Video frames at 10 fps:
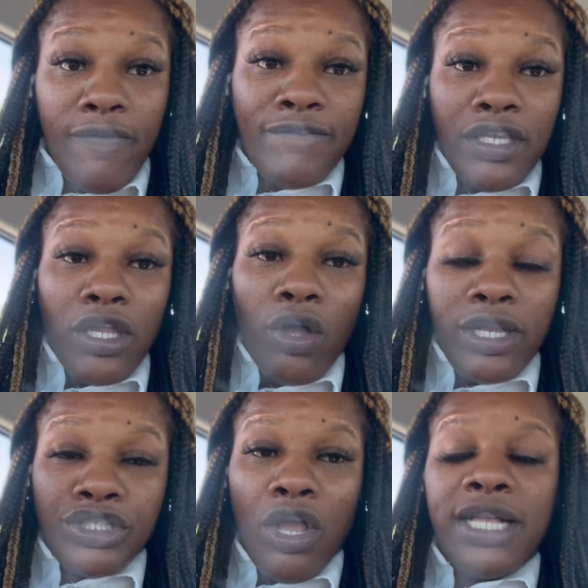video
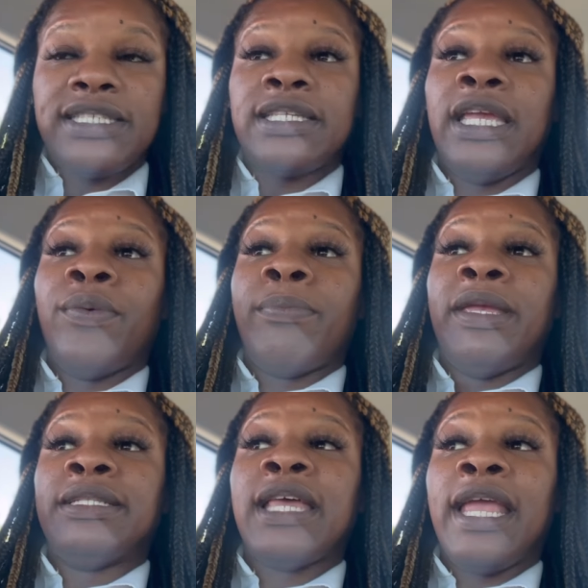that y'all seen with
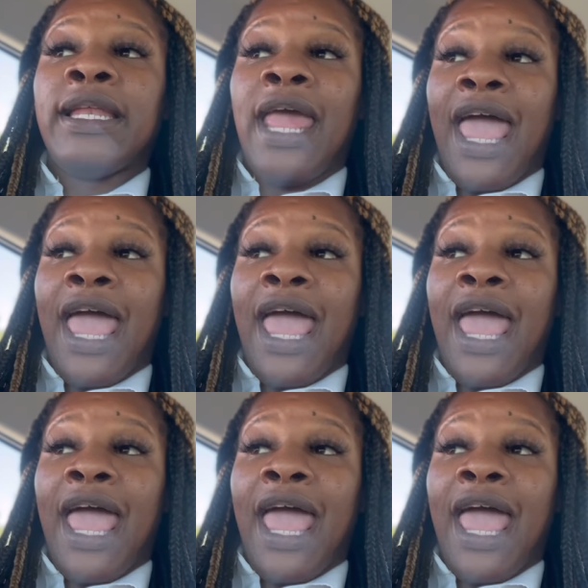me taking the